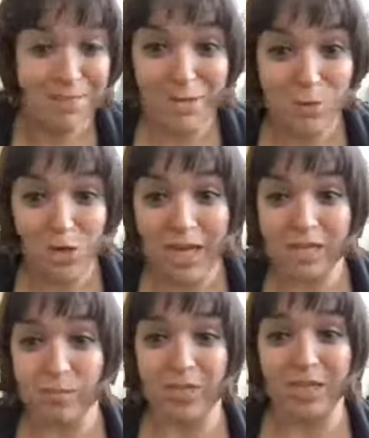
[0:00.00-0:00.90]
That makes you more
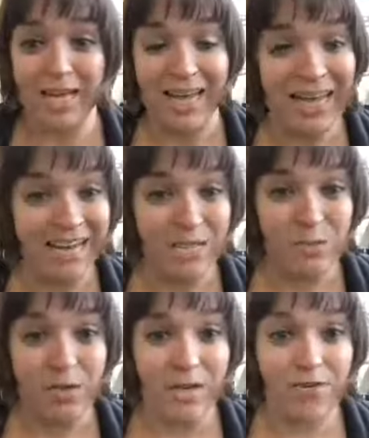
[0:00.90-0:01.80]
likable. And
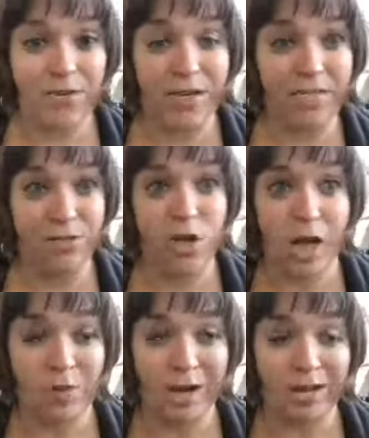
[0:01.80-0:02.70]
guess what? As you
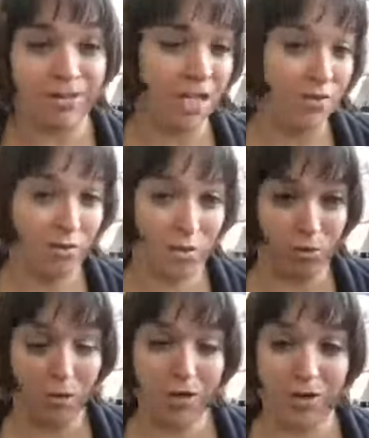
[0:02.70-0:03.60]
talk about yourself, if
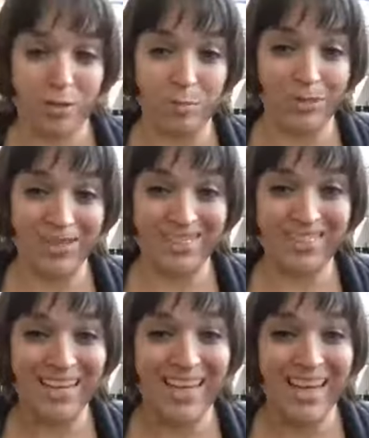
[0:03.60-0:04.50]
you throw in your
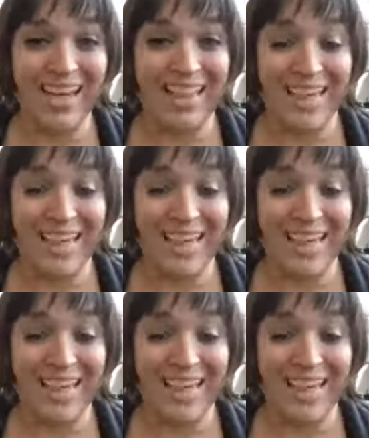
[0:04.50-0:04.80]
experience,